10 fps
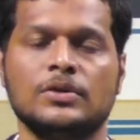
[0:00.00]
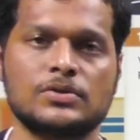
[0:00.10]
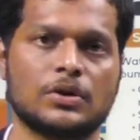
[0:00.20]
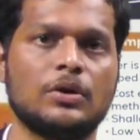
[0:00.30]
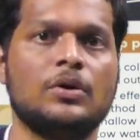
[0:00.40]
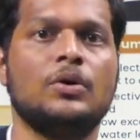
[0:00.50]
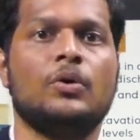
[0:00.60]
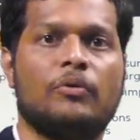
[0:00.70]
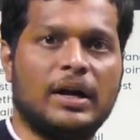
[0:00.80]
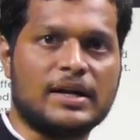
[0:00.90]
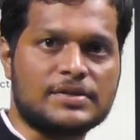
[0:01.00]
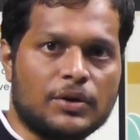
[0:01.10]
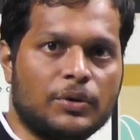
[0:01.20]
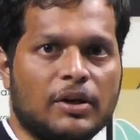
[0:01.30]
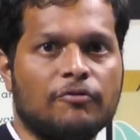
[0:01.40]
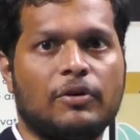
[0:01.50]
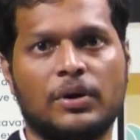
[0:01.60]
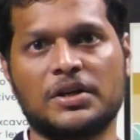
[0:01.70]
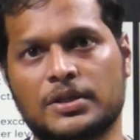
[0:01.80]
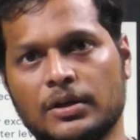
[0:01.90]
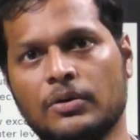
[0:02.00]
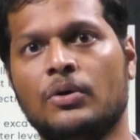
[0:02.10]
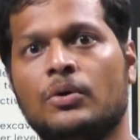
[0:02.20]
So while executing foundation,